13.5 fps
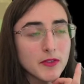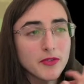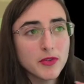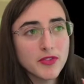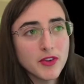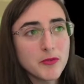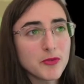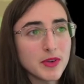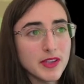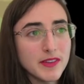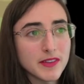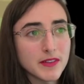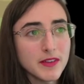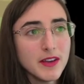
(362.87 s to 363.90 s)
for some
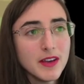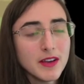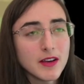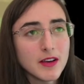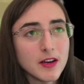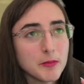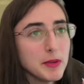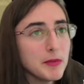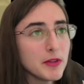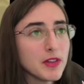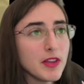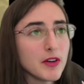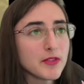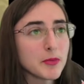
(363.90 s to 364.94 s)
reason. People
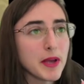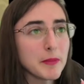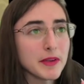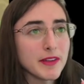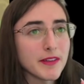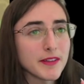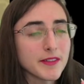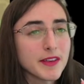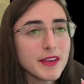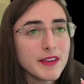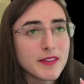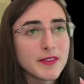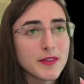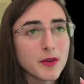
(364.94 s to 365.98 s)
love Opabinia.
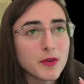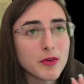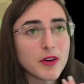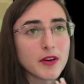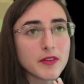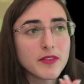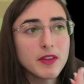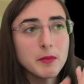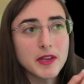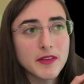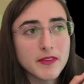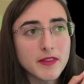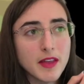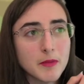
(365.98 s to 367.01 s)
So Snibbity
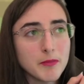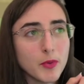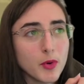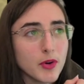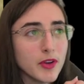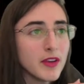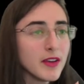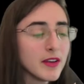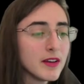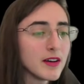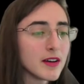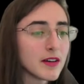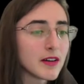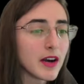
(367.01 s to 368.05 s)
Snap Boy,
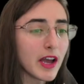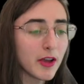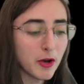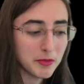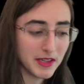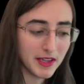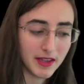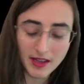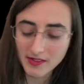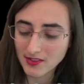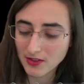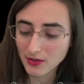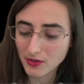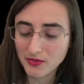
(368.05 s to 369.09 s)
I hope he gets
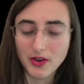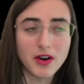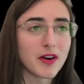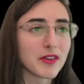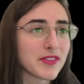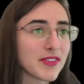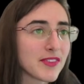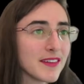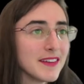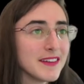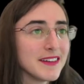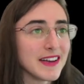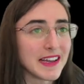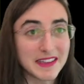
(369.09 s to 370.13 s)
a lot of arts.
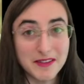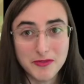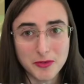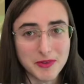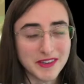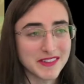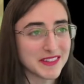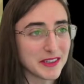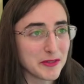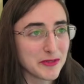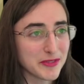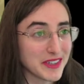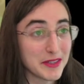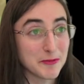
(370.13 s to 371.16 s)
At least for
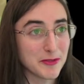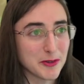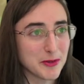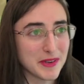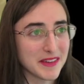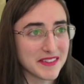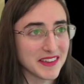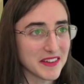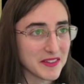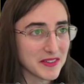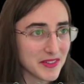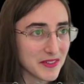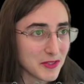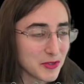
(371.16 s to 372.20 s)
myself, I'm very excited
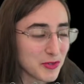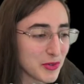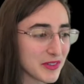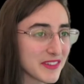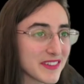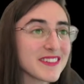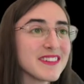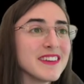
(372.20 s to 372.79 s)
to draw it.